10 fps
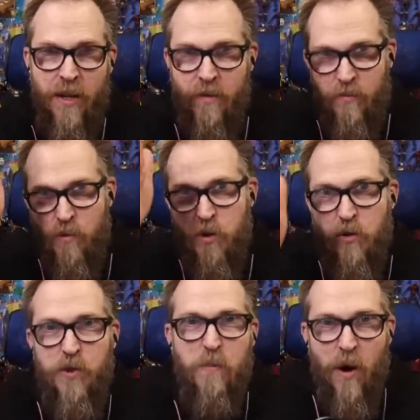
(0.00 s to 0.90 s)
They
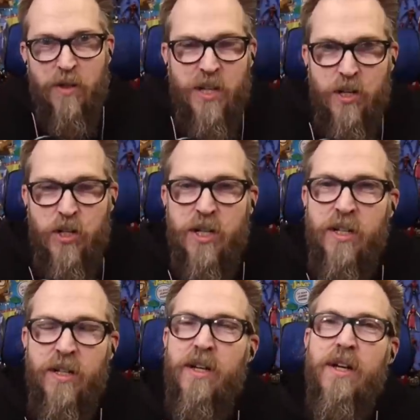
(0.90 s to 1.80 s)
remove the
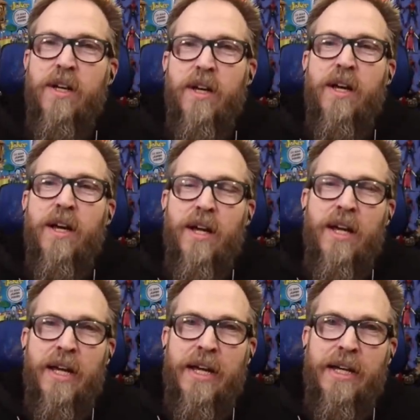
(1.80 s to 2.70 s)
partition
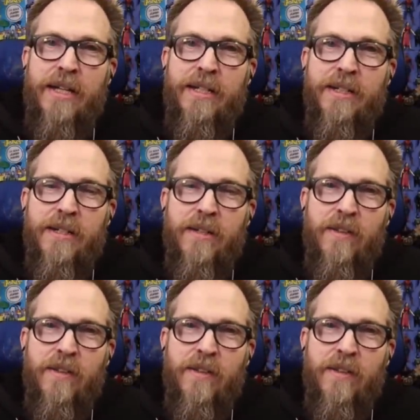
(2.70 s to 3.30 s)
and